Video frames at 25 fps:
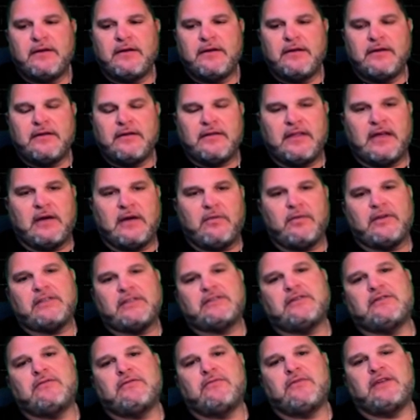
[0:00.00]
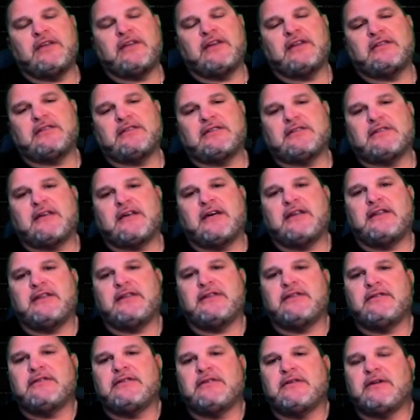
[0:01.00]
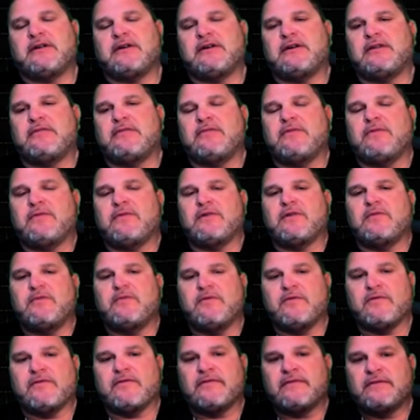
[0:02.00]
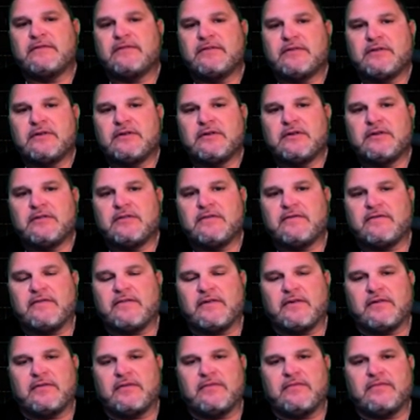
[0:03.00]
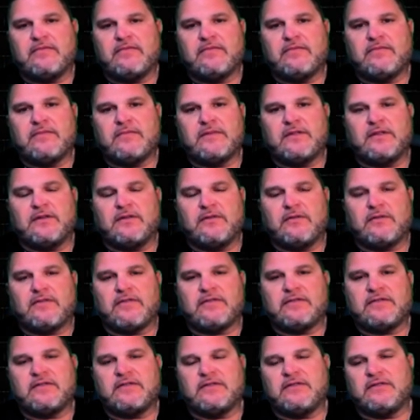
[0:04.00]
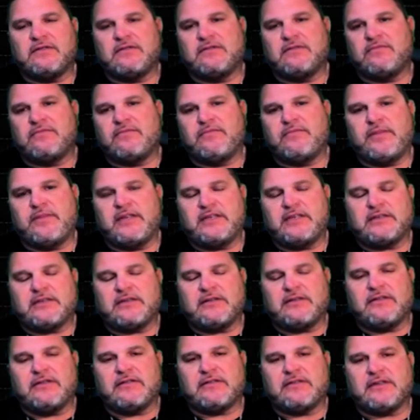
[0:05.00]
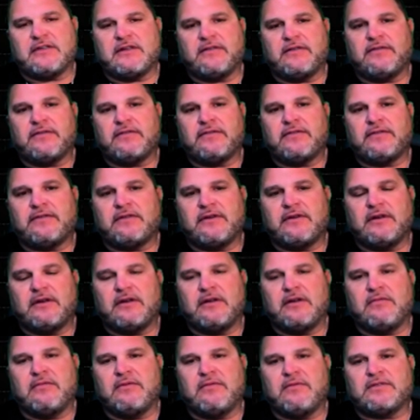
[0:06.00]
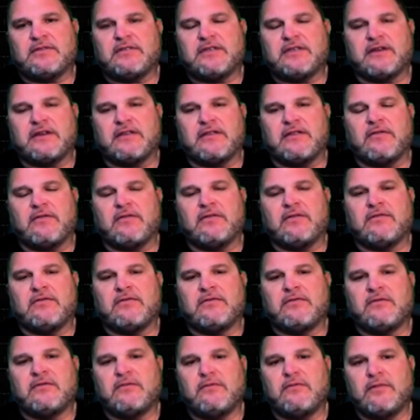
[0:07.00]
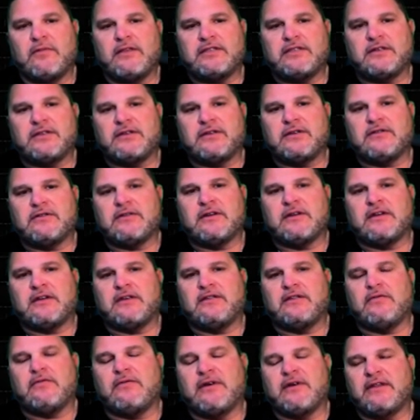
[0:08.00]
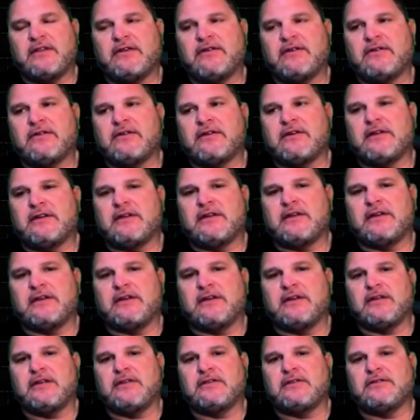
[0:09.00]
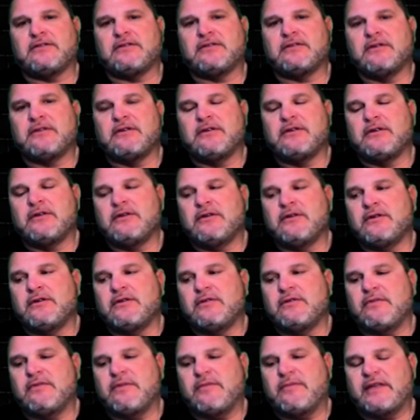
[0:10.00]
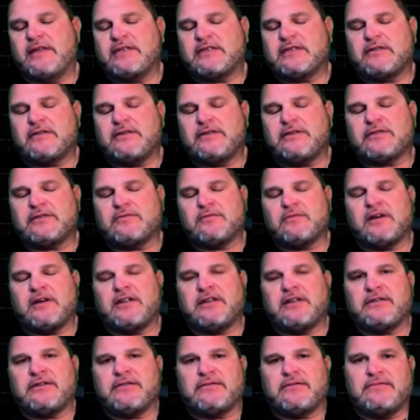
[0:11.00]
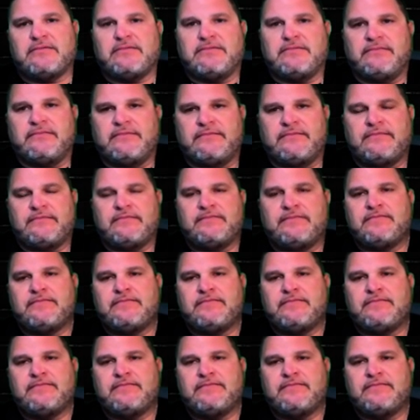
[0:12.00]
That winter, we had decided that we were going to move from the north to basically the south. We were sick of the winter and the weather, and we basically just wanted to